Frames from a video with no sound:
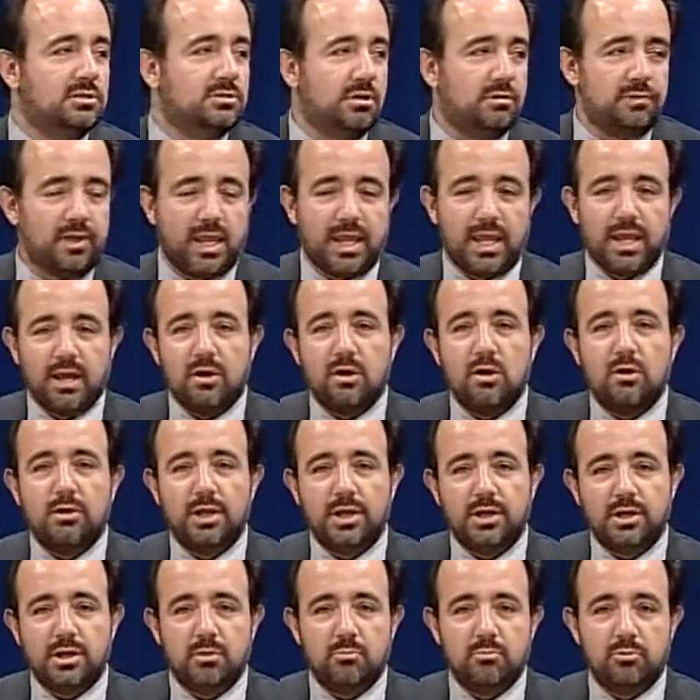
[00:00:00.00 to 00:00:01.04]
So if they can
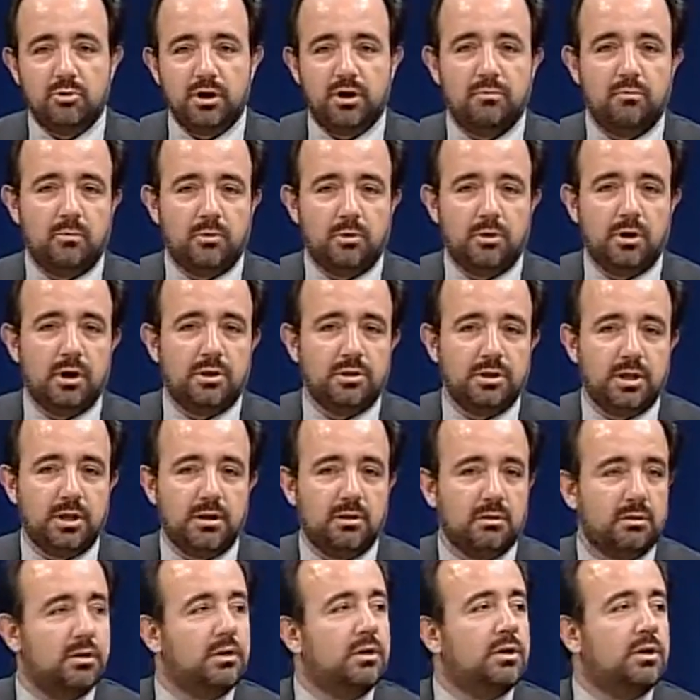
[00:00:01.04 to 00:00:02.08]
call that number and we're not
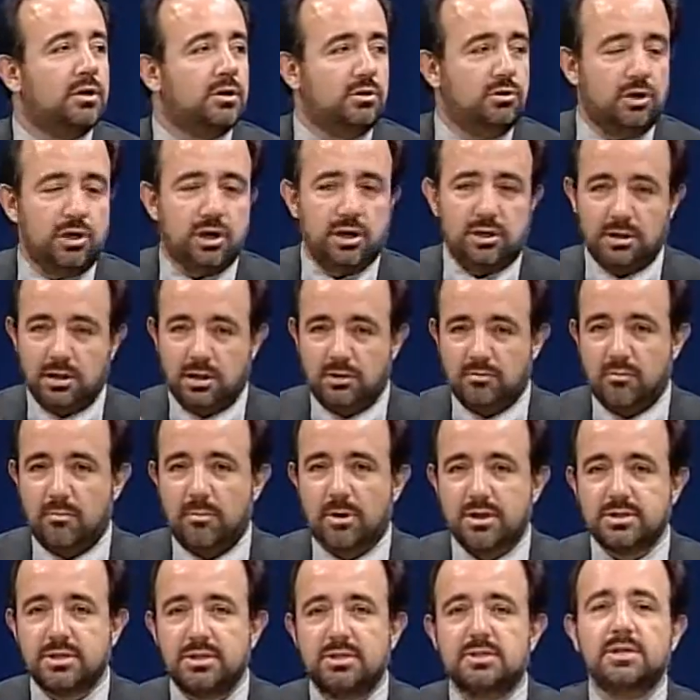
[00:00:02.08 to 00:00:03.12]
there, you can
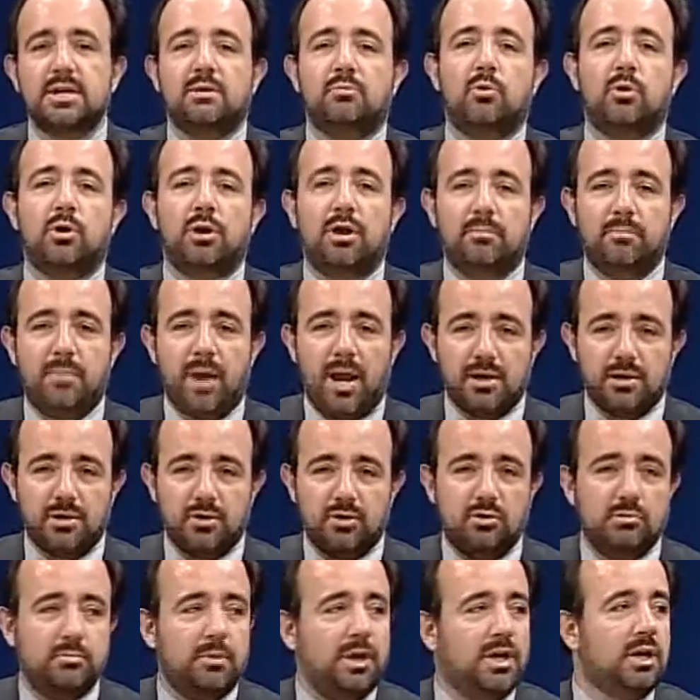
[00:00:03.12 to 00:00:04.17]
leave a message and we'll get
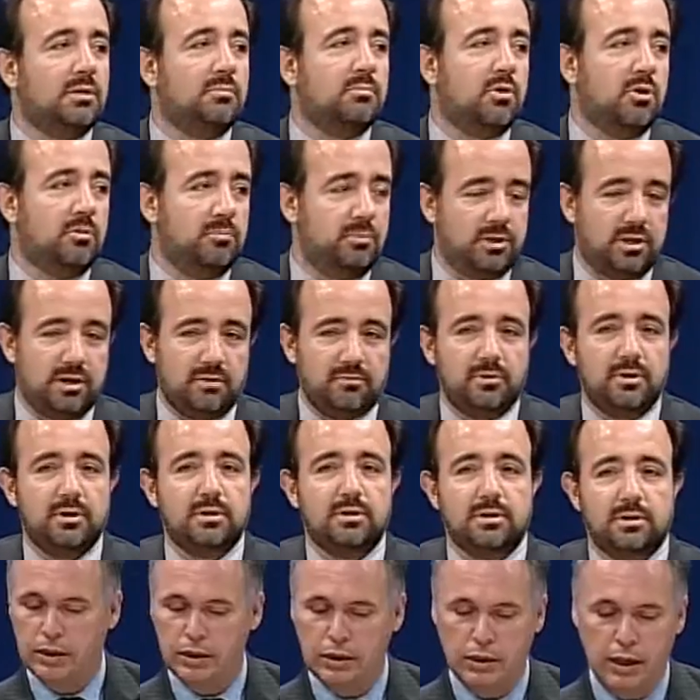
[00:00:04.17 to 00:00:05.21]
back to you and make an appointment.
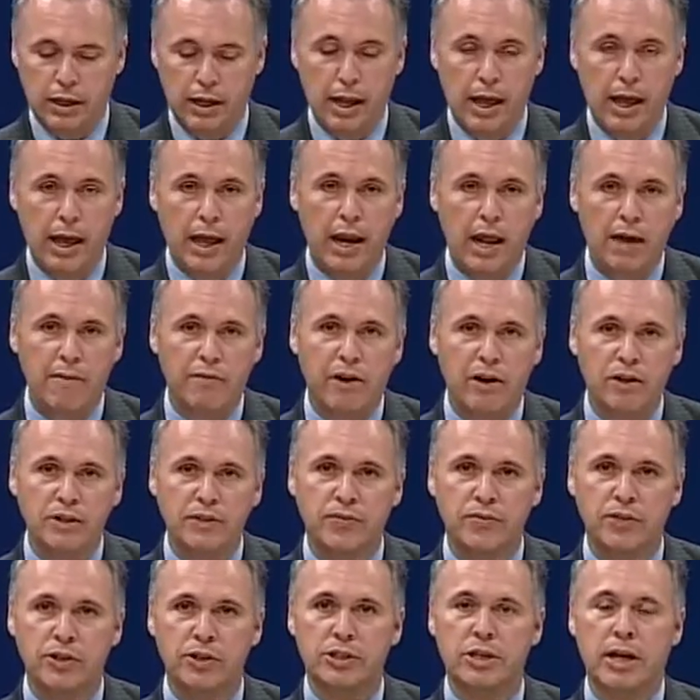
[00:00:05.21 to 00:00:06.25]
Excellent. And I
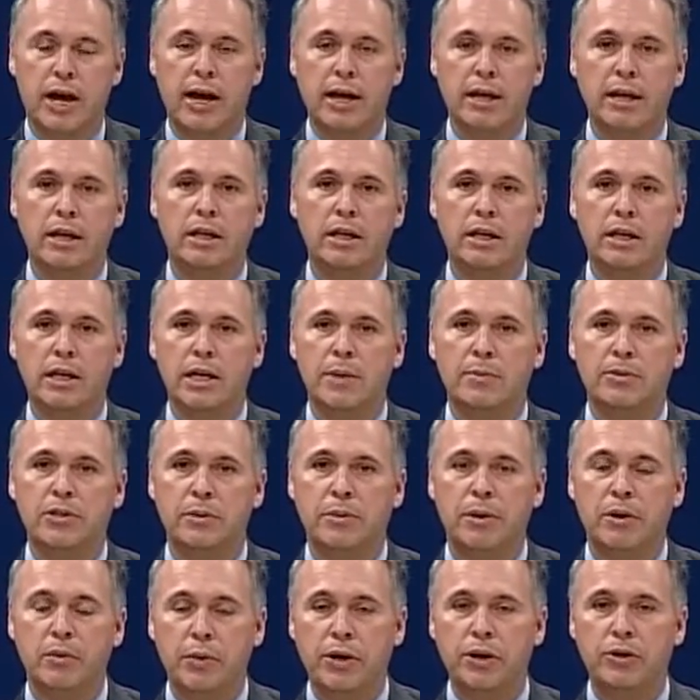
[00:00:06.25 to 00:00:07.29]
vouch for this guy. He comes
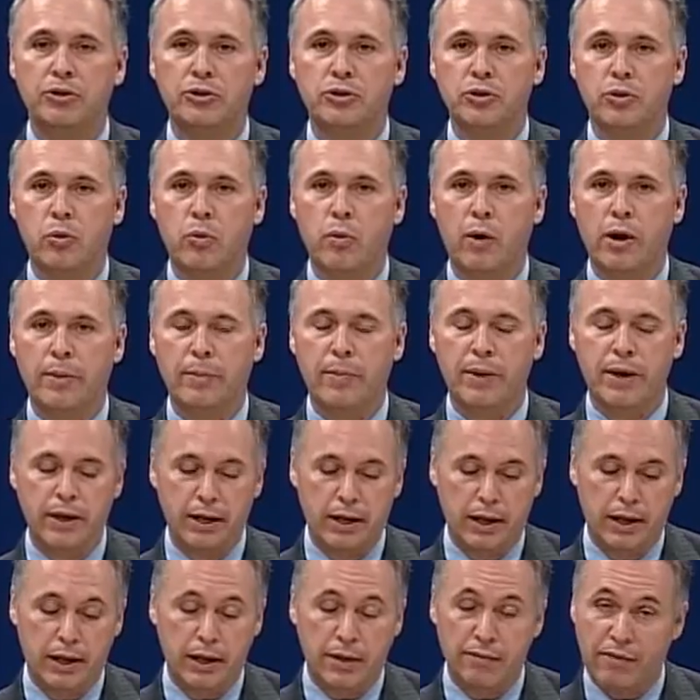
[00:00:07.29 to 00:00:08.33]
on my radio show quite a
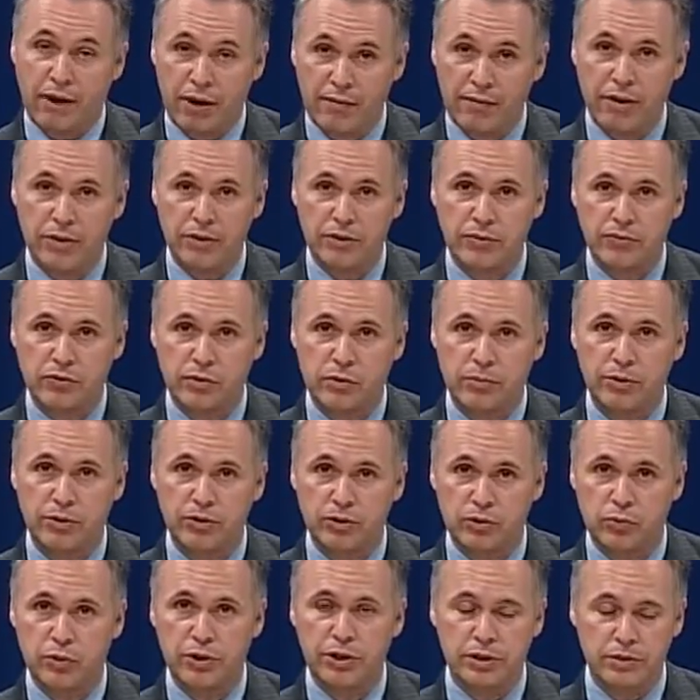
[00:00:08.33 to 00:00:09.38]
bit, and if I vouch for him,
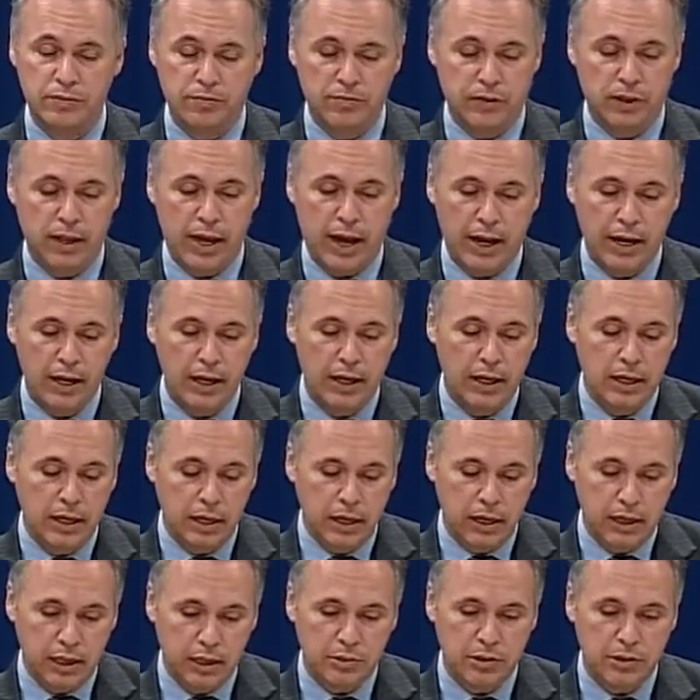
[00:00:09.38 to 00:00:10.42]
there's a reason for that.
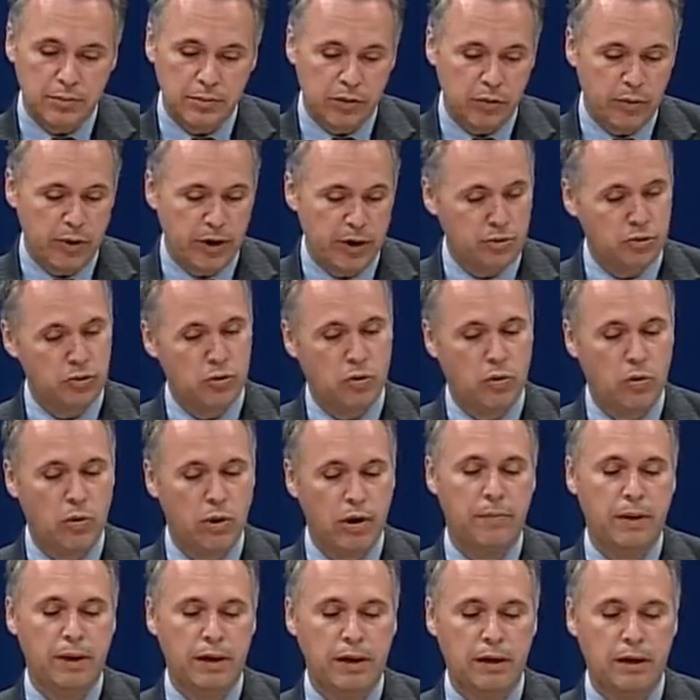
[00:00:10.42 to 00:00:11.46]
He comes on my radio show
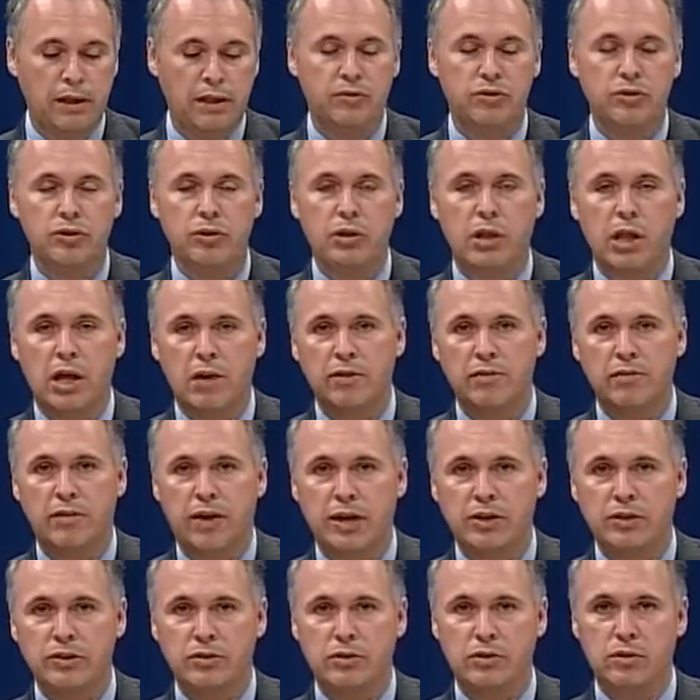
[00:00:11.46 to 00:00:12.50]
quite a bit and gives us a lot of
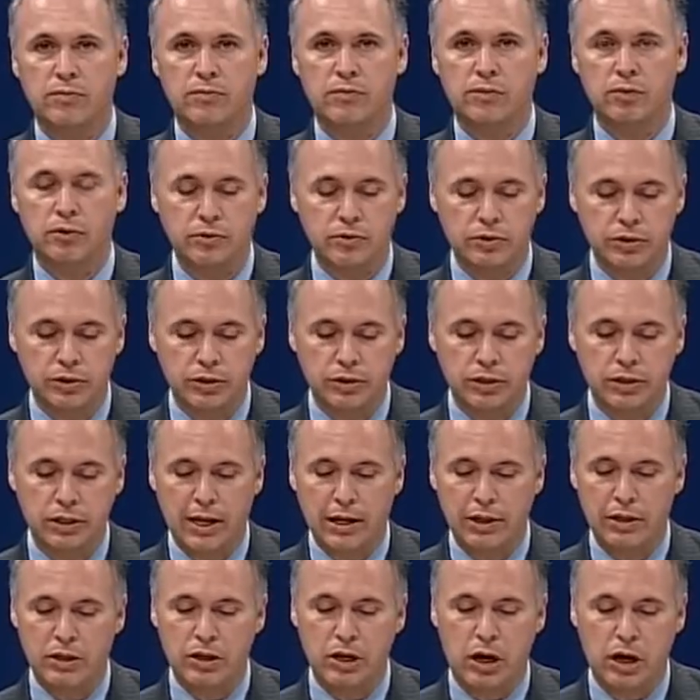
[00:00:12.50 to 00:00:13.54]
advice and so forth. He's a good
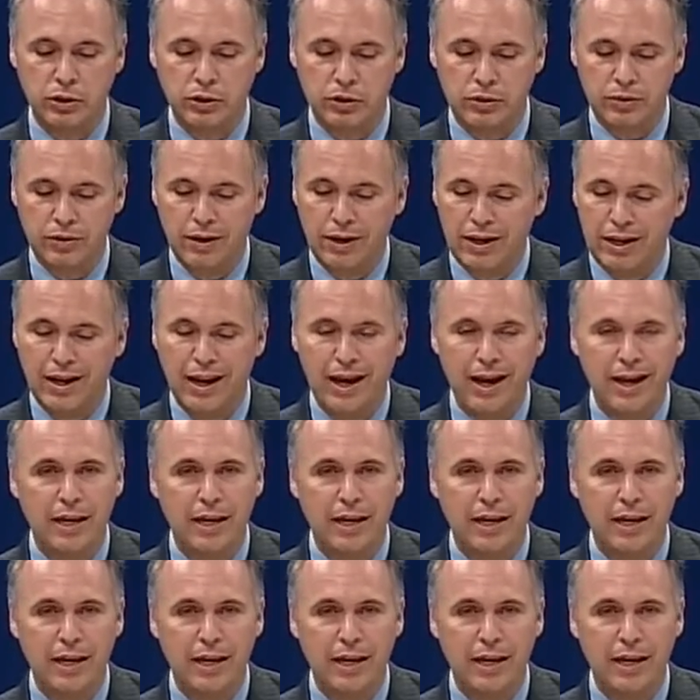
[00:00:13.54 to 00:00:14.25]
guy to talk to.